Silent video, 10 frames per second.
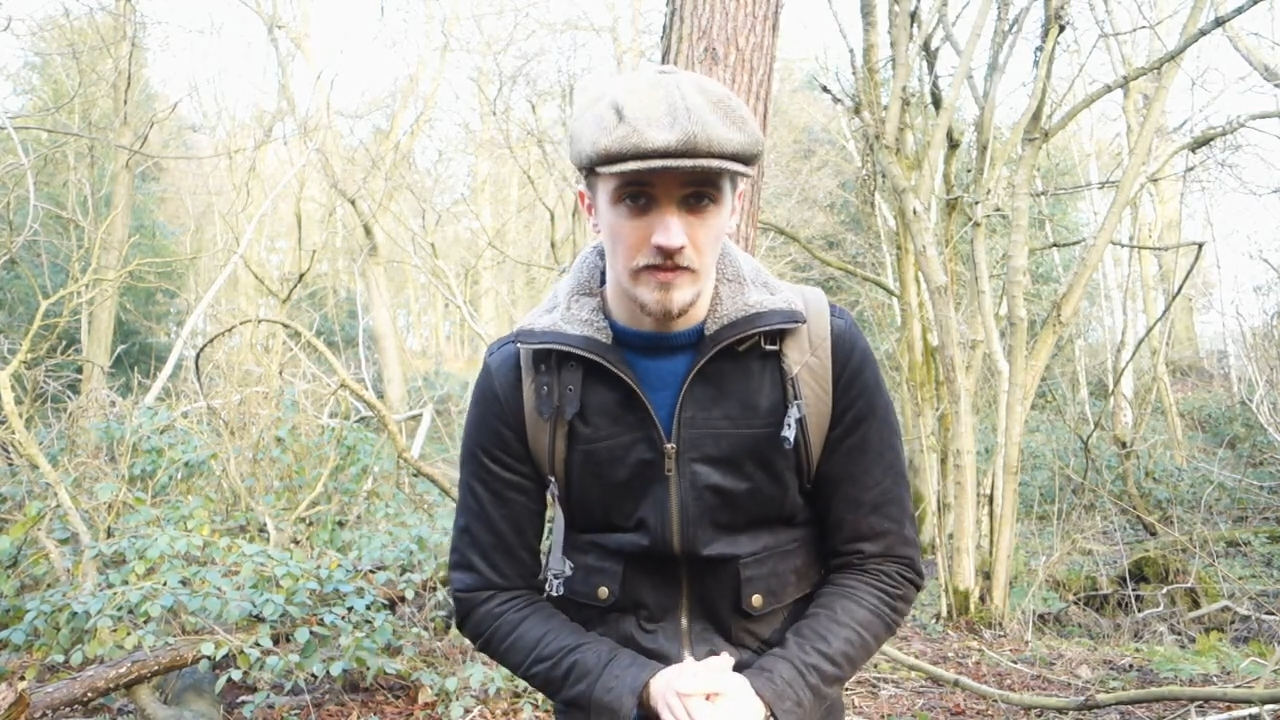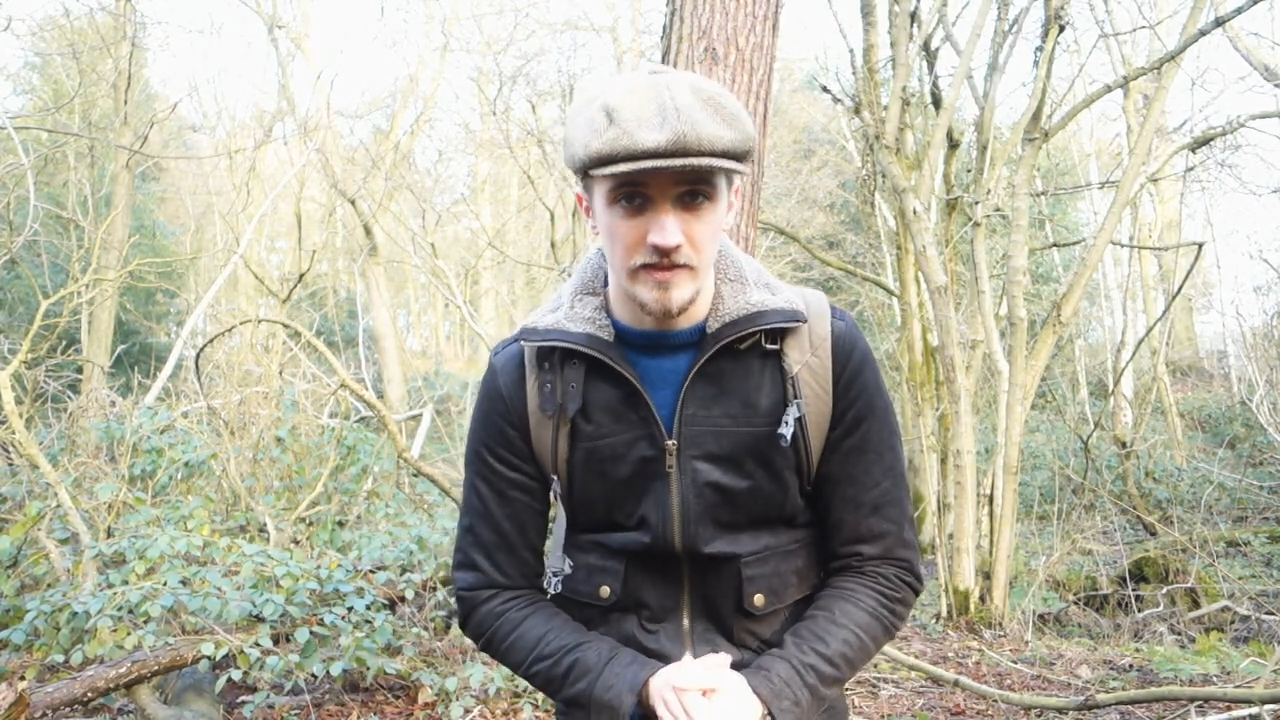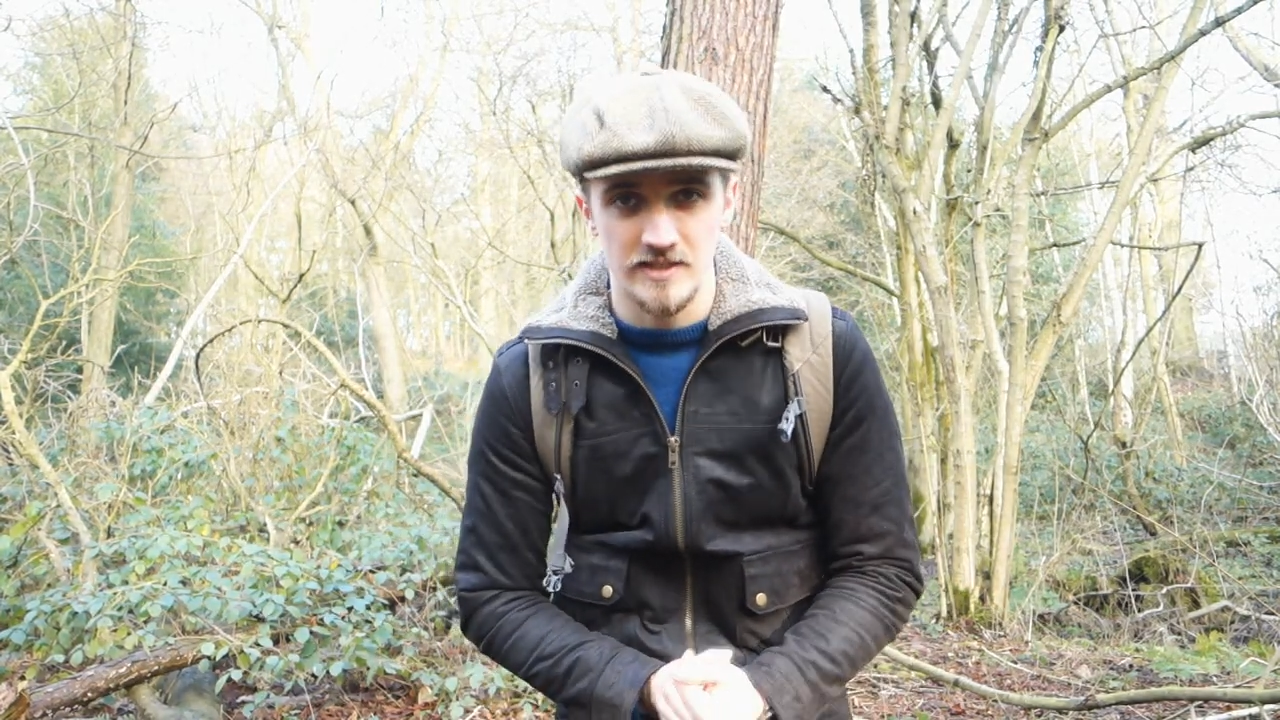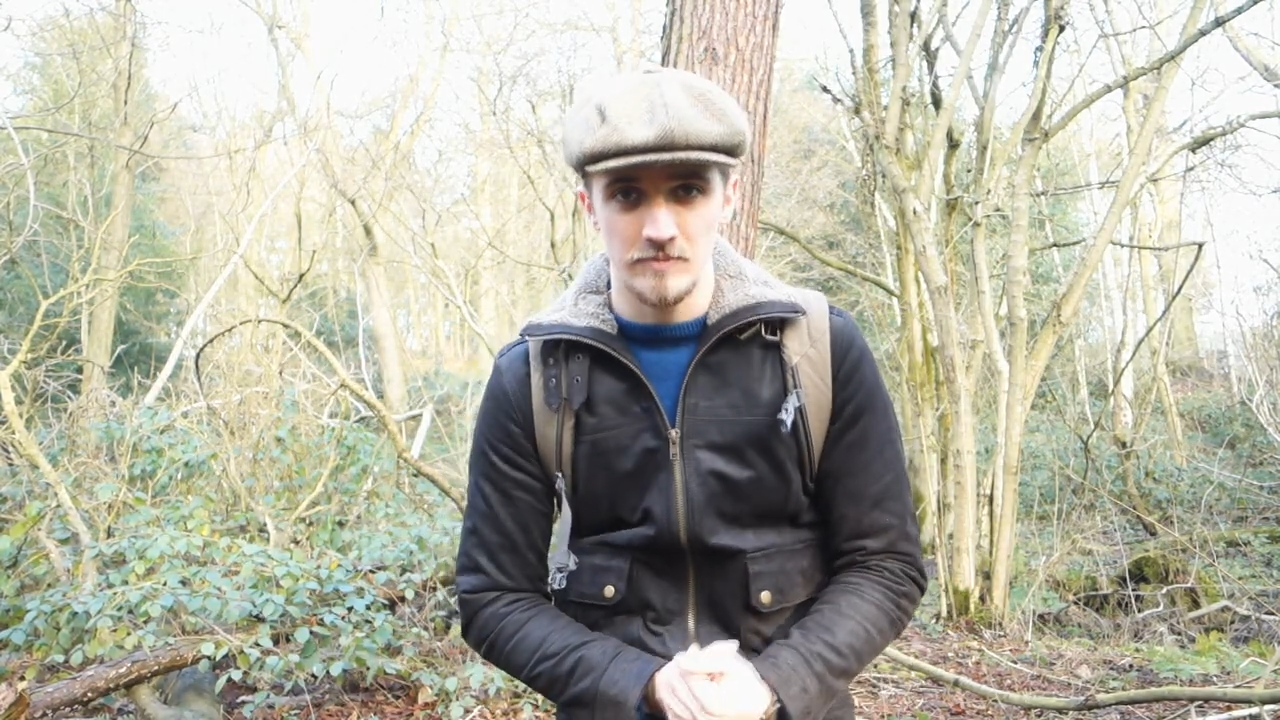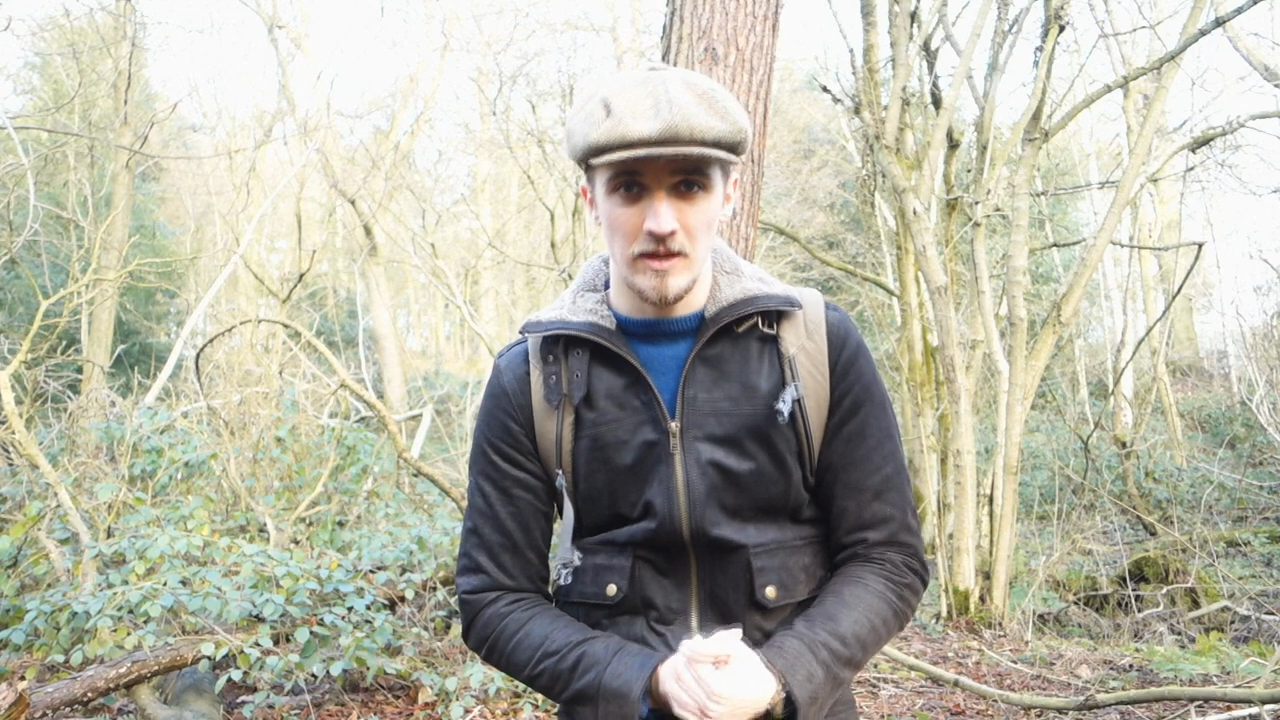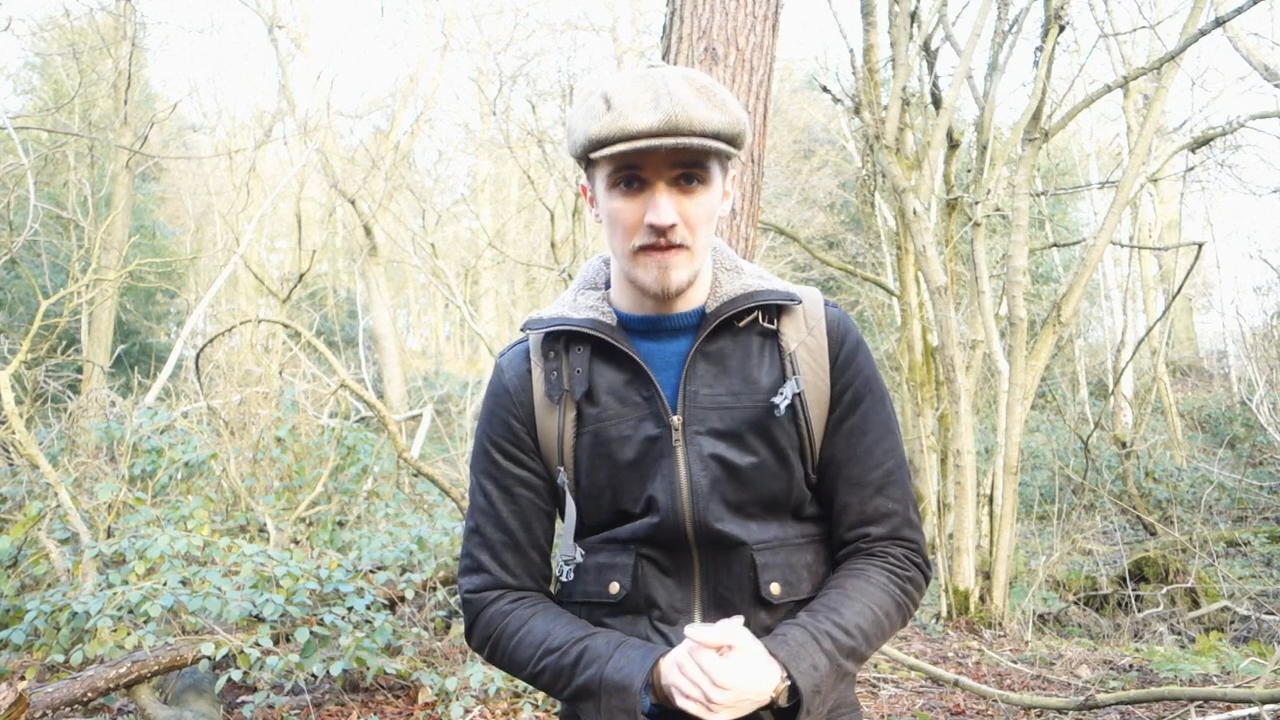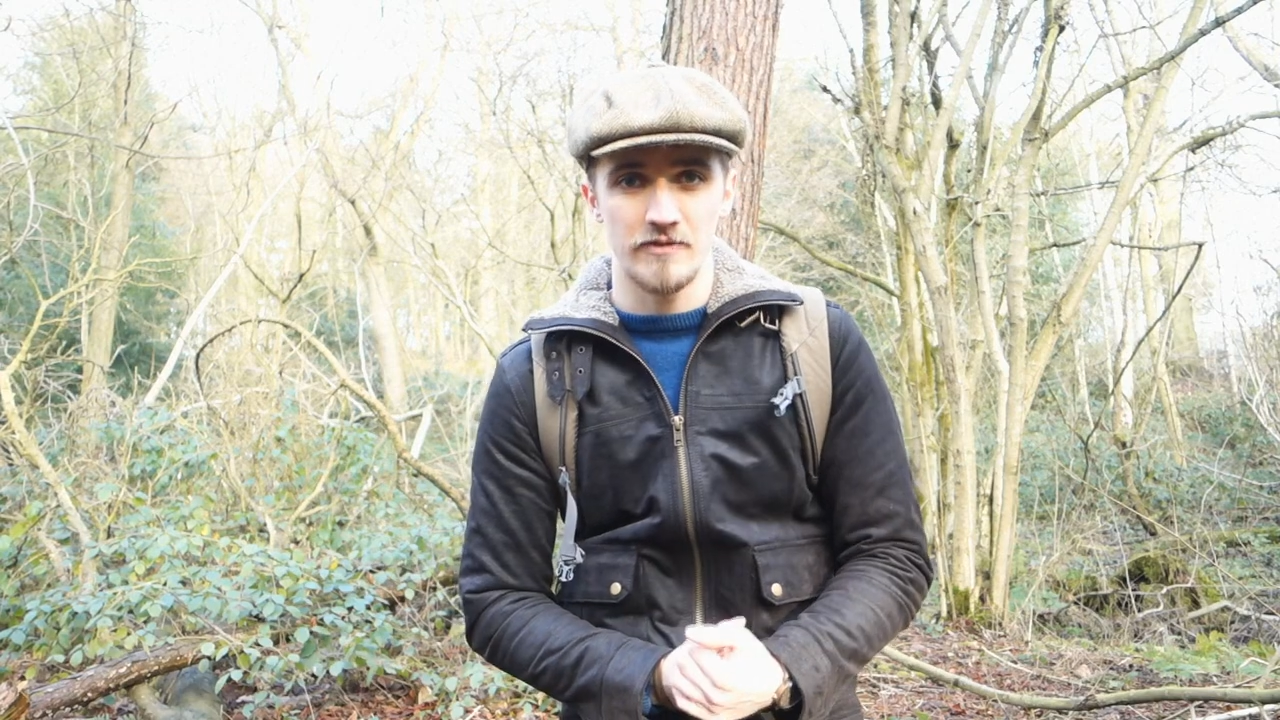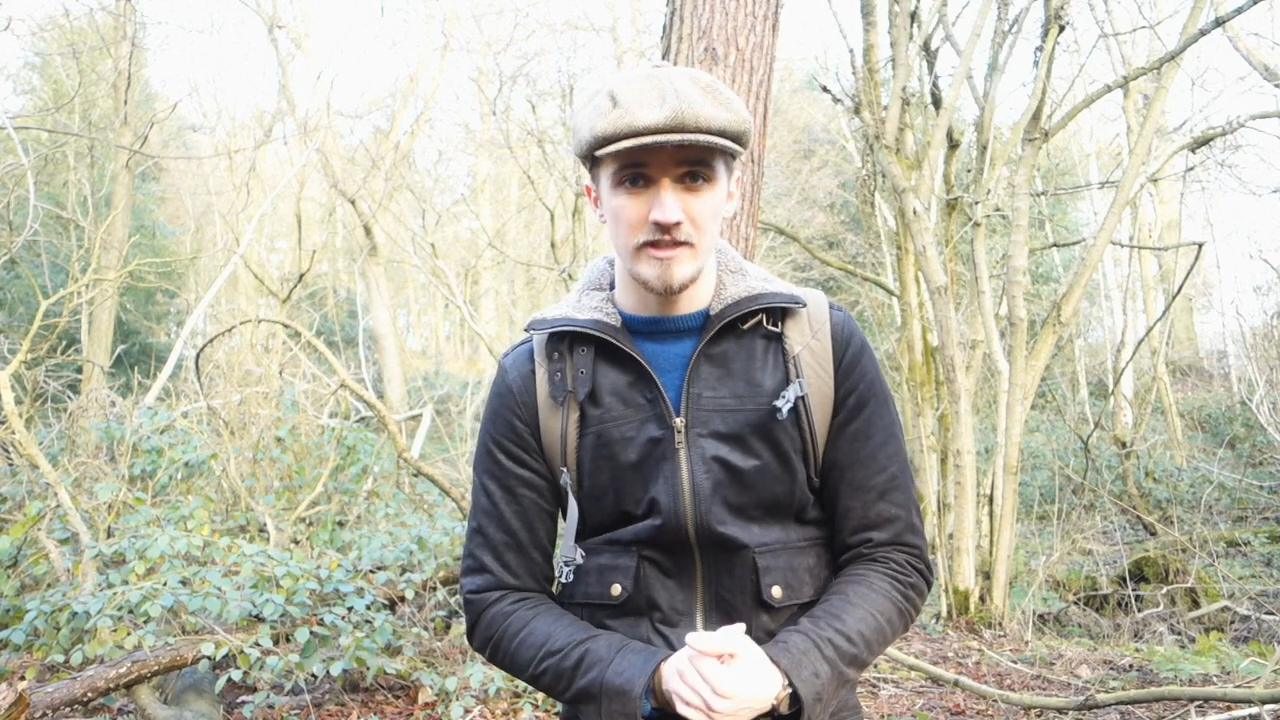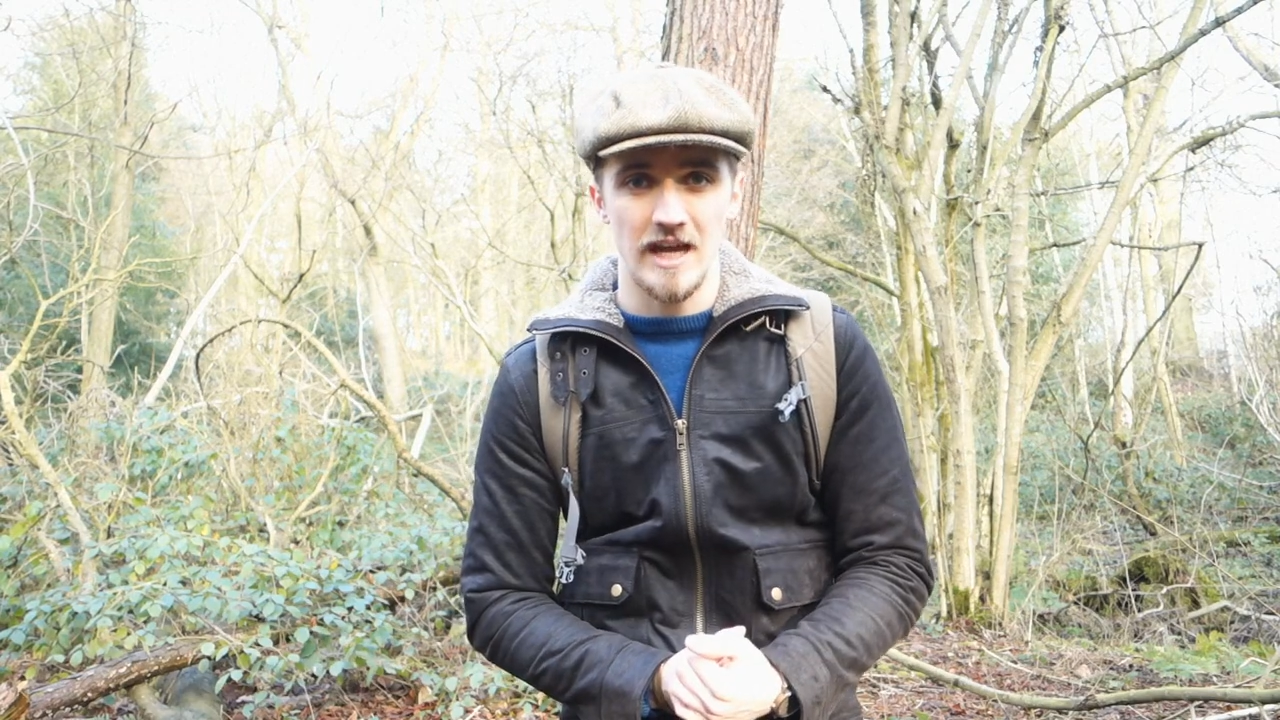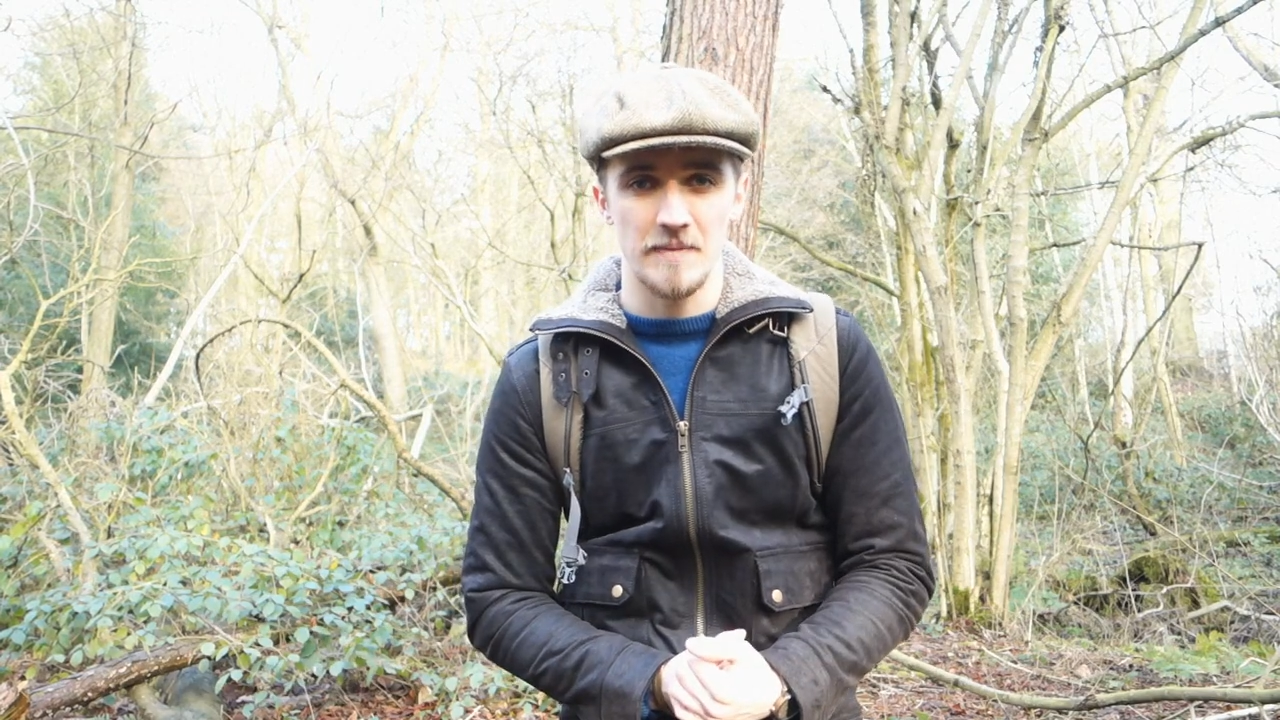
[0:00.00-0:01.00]
This is my
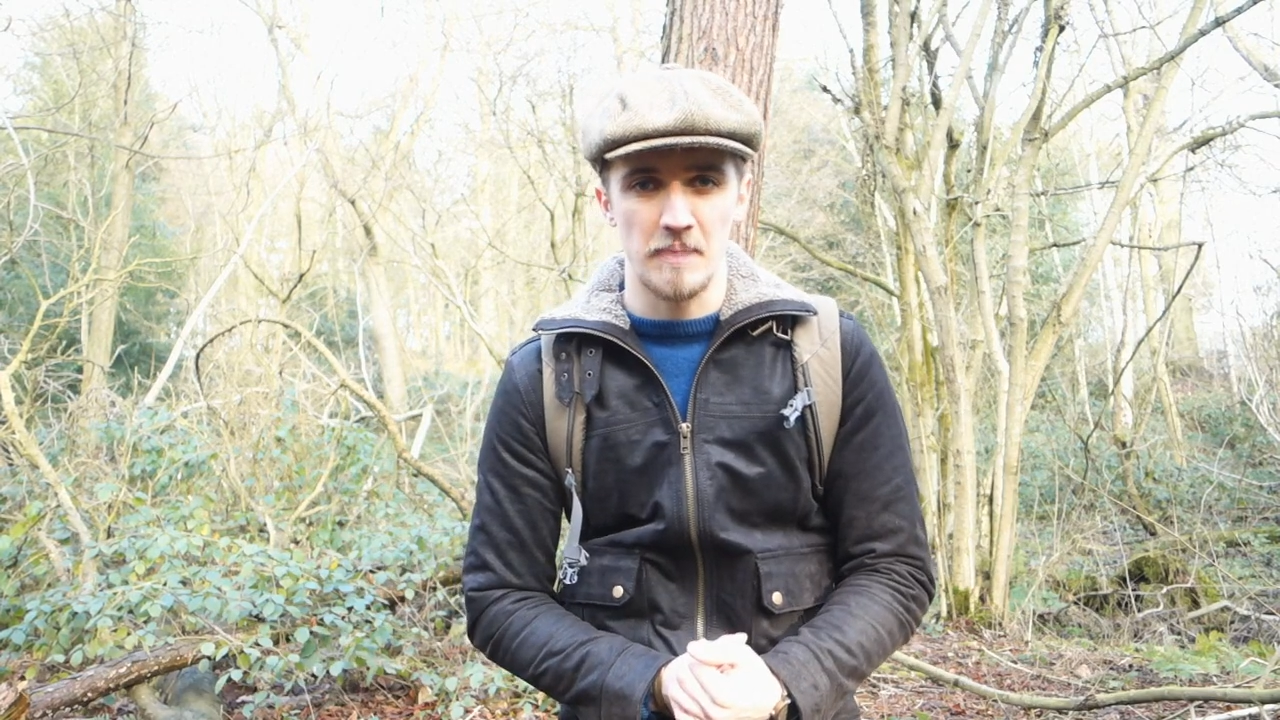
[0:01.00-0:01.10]
everyday